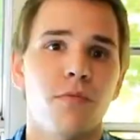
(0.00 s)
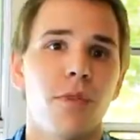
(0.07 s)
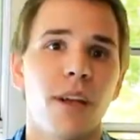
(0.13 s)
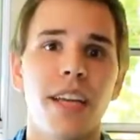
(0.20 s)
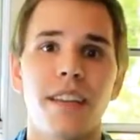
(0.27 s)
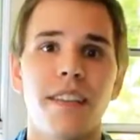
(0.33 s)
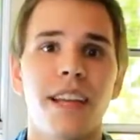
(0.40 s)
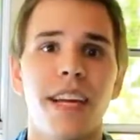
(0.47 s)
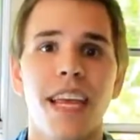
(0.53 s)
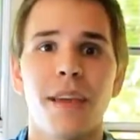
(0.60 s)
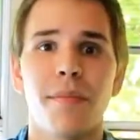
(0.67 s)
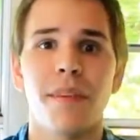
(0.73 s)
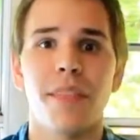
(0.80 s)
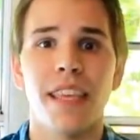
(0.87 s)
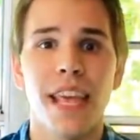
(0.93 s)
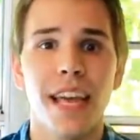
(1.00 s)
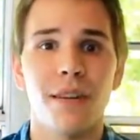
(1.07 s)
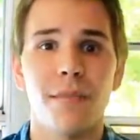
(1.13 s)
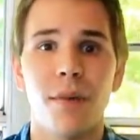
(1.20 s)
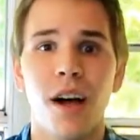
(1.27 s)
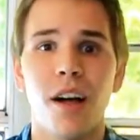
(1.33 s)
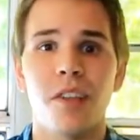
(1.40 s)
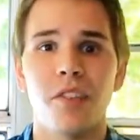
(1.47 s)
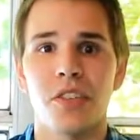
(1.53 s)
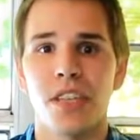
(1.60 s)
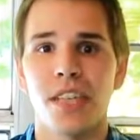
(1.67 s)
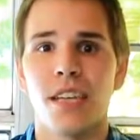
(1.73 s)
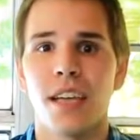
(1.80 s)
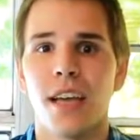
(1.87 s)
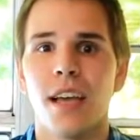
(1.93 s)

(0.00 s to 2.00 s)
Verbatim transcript: right in the name, in the etymology.